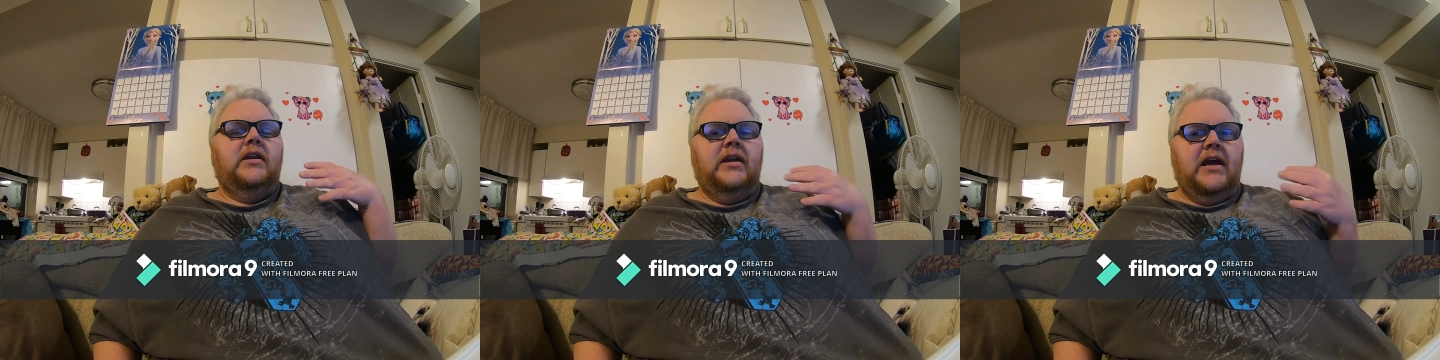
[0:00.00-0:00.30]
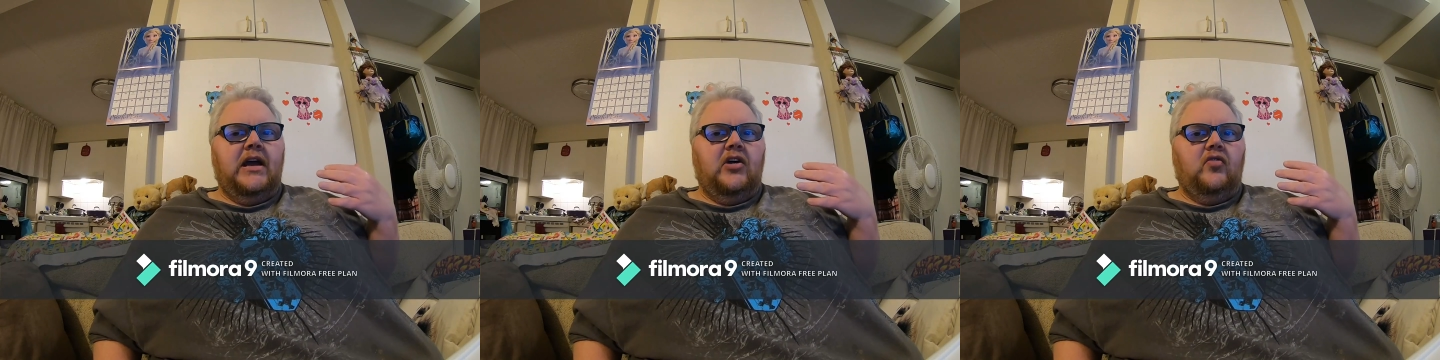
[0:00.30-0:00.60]

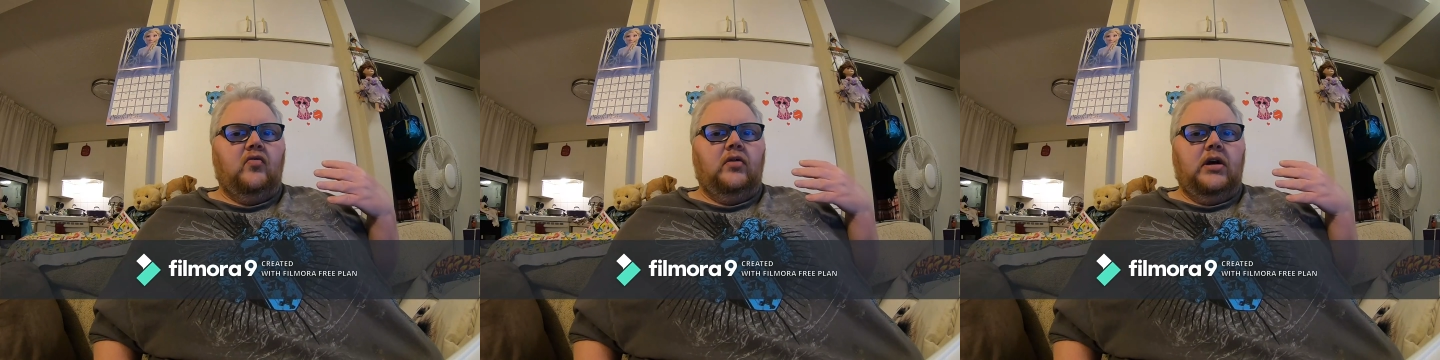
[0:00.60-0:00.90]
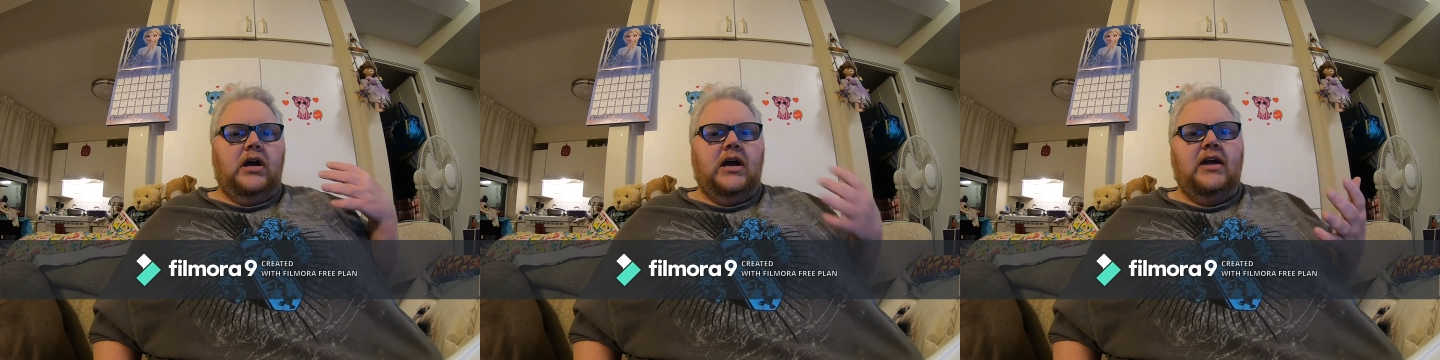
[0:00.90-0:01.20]
Now,
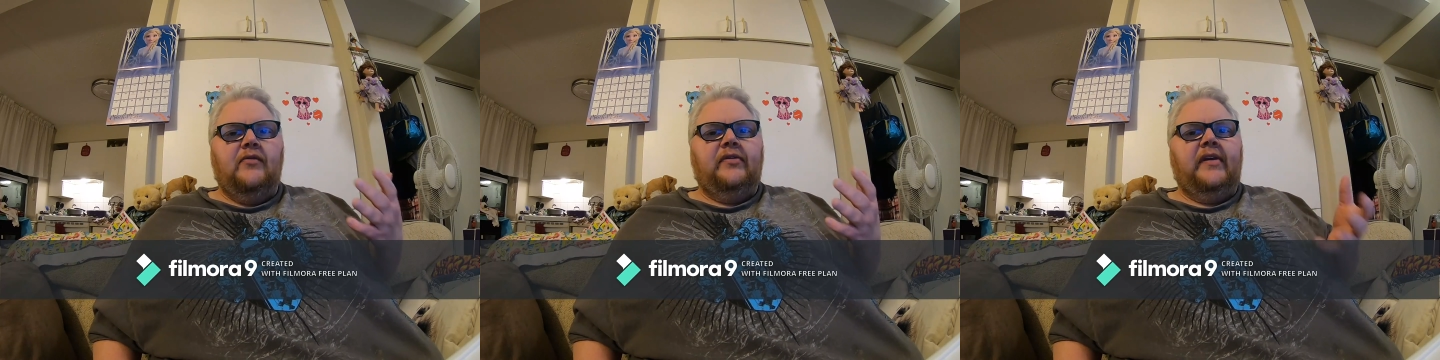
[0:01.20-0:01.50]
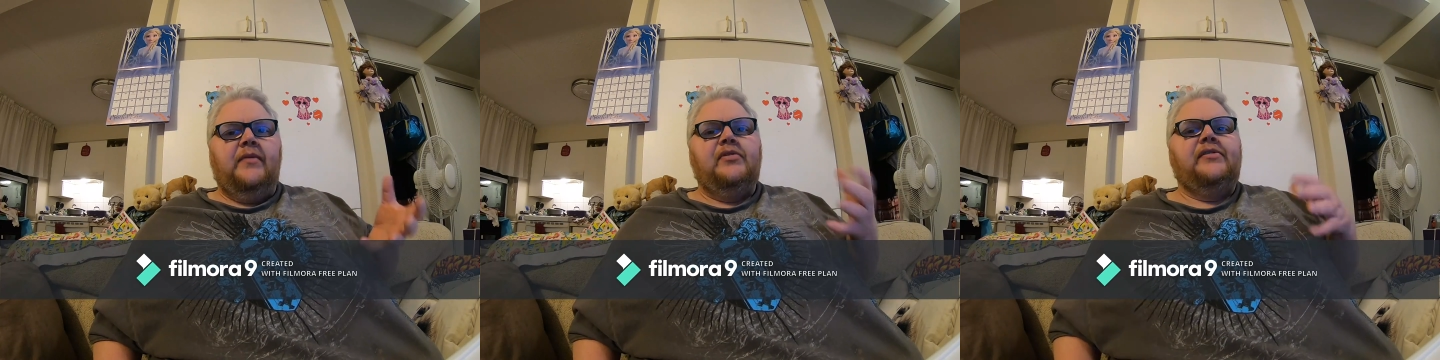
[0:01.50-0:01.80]
I was
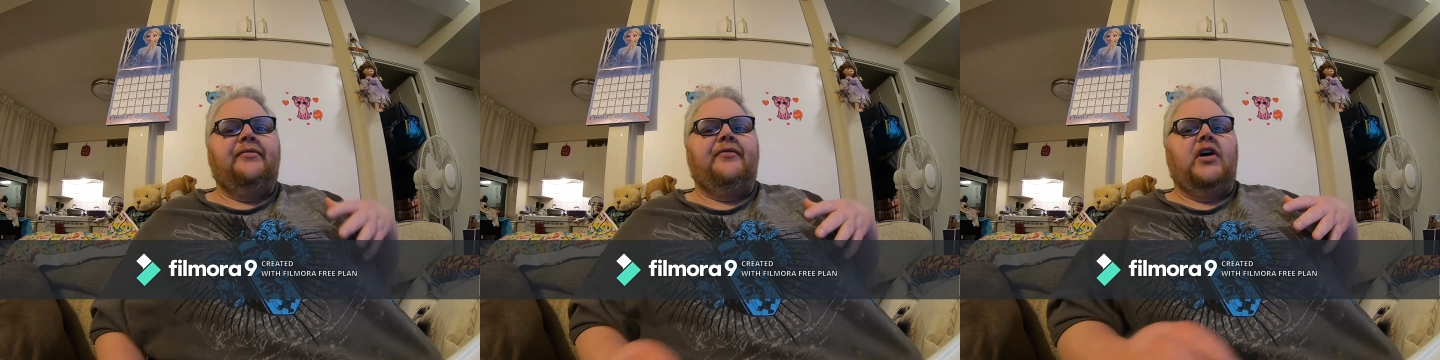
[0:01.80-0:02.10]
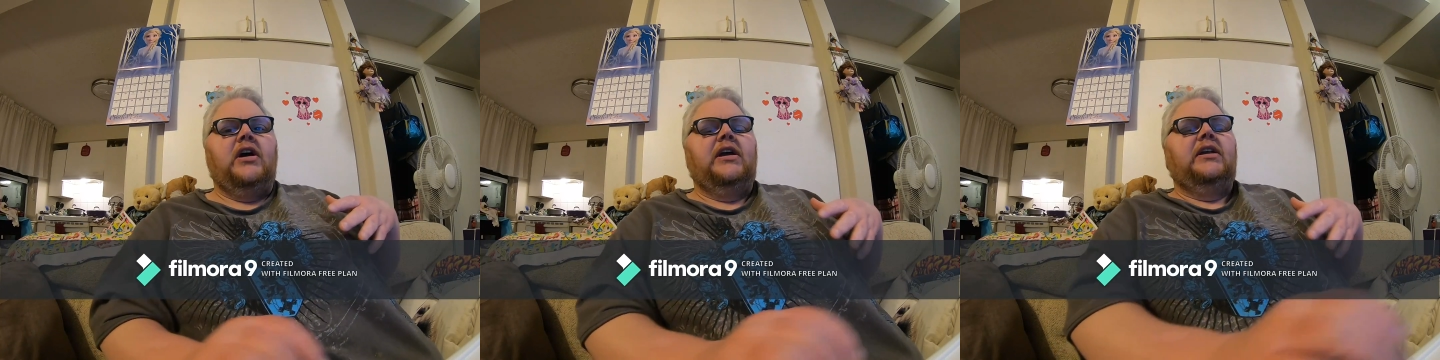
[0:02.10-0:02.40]
able to
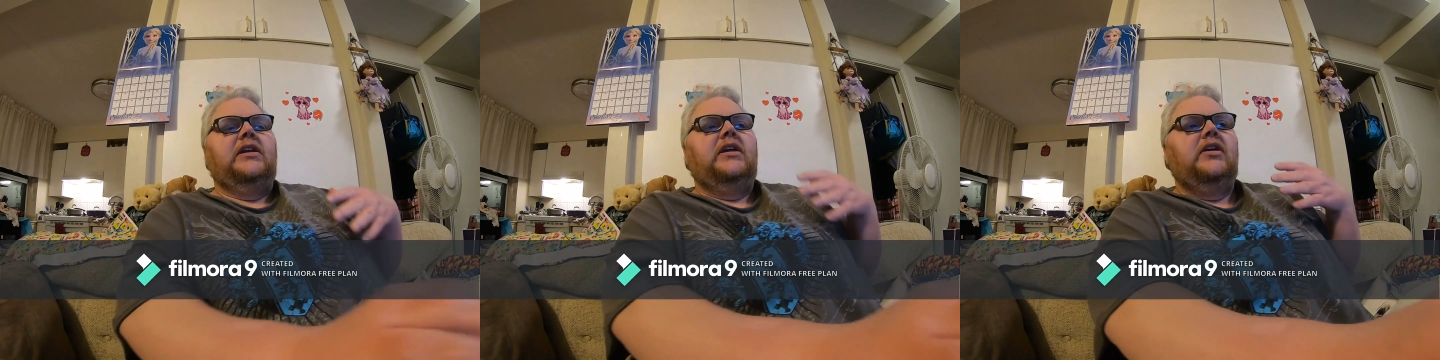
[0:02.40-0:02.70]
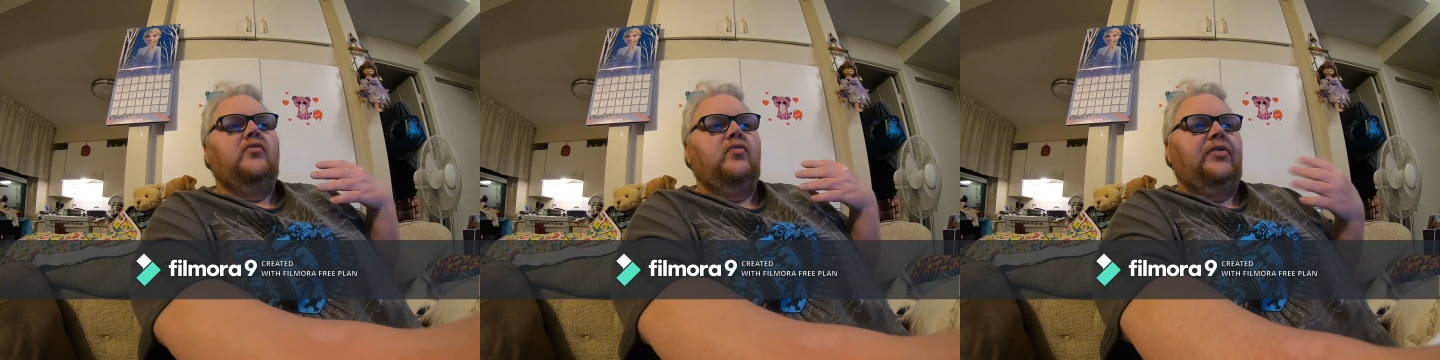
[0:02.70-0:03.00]
find
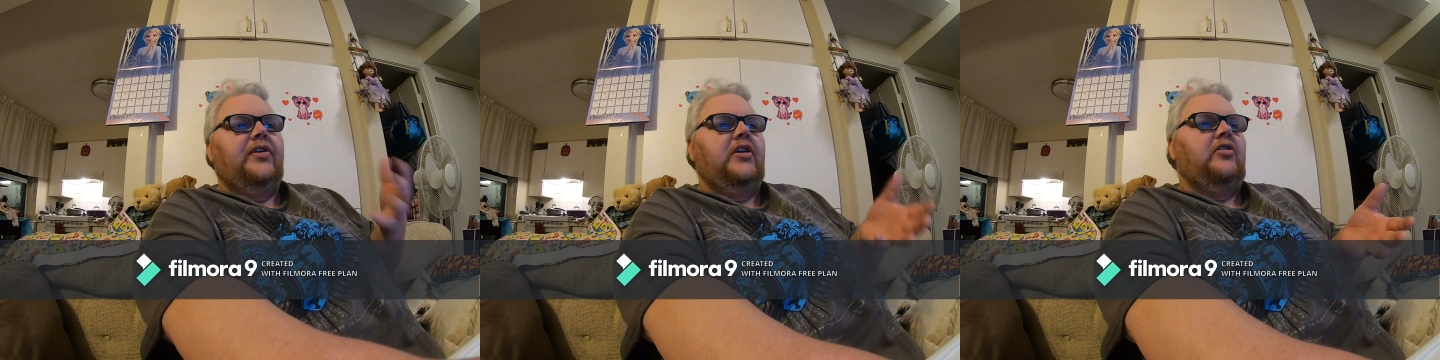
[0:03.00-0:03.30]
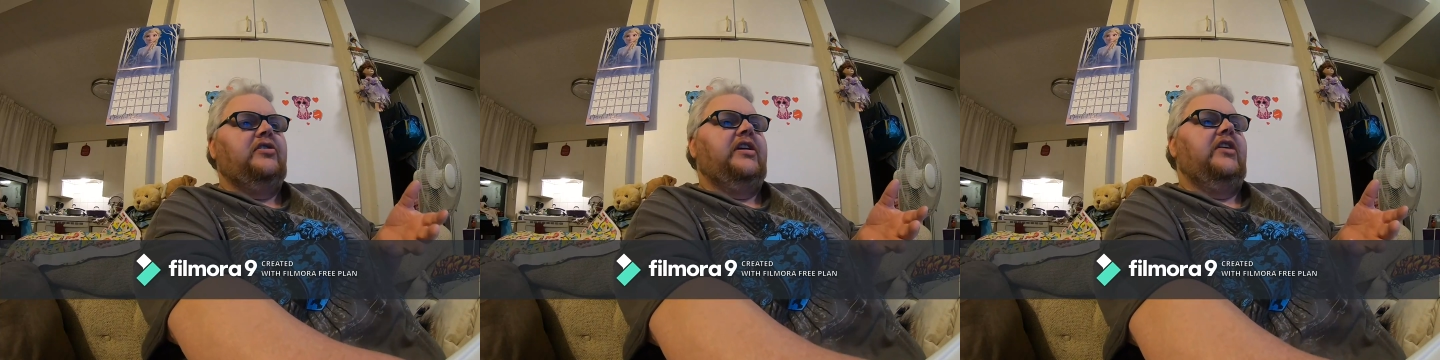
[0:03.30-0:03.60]
within
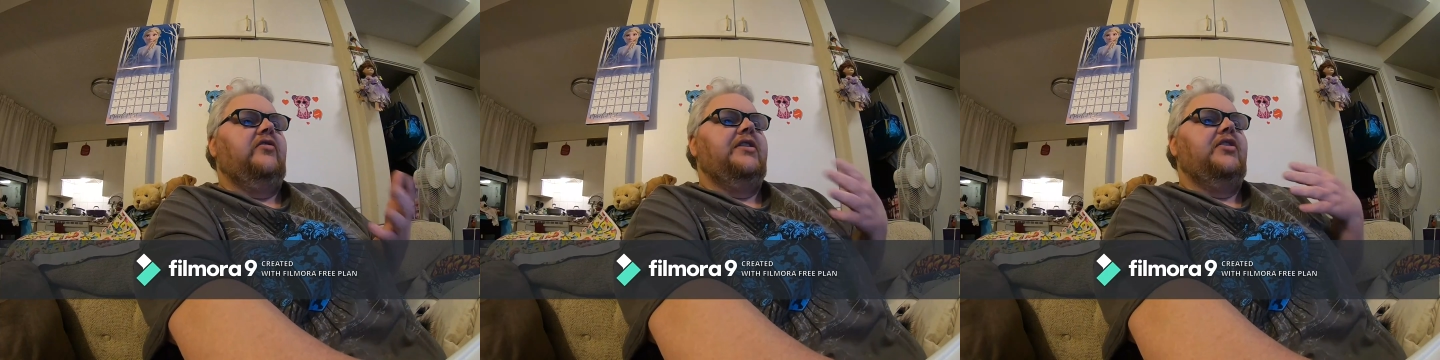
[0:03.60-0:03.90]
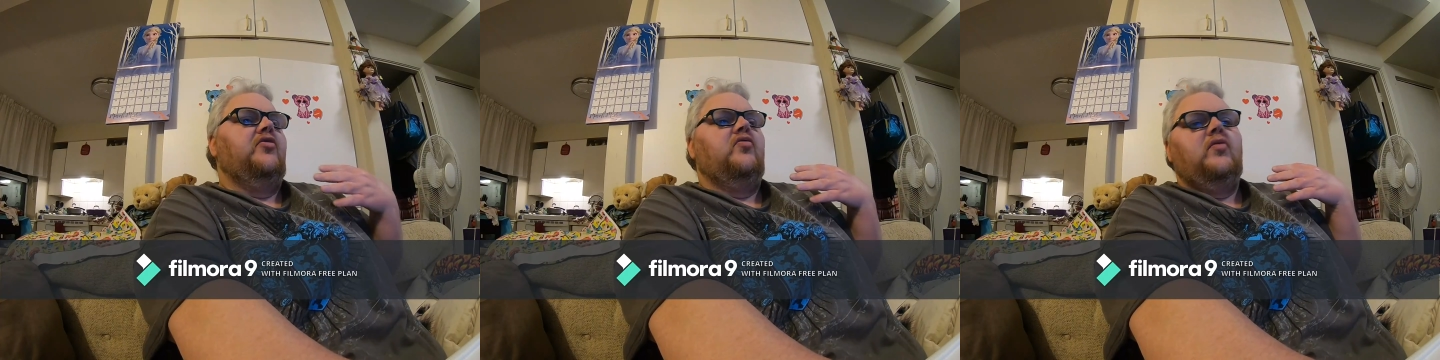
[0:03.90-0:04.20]

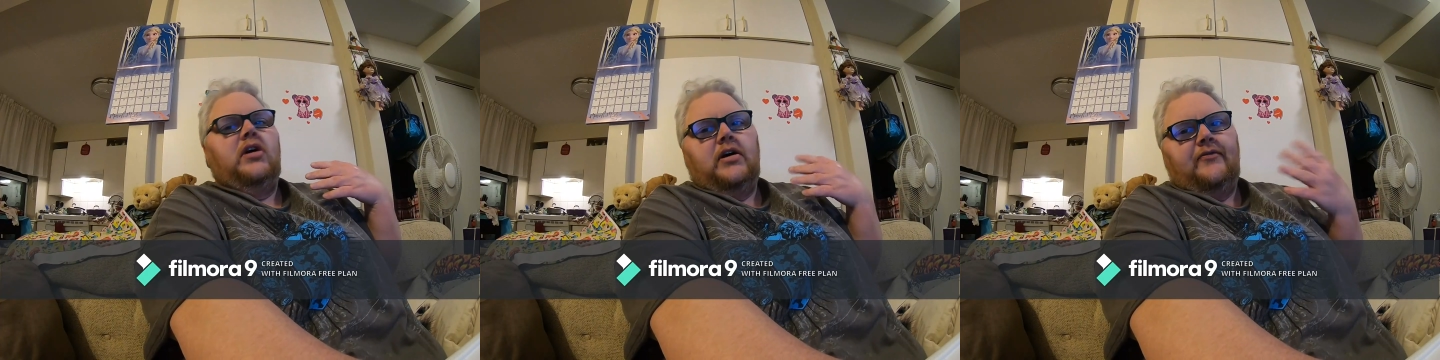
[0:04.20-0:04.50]
Ontario,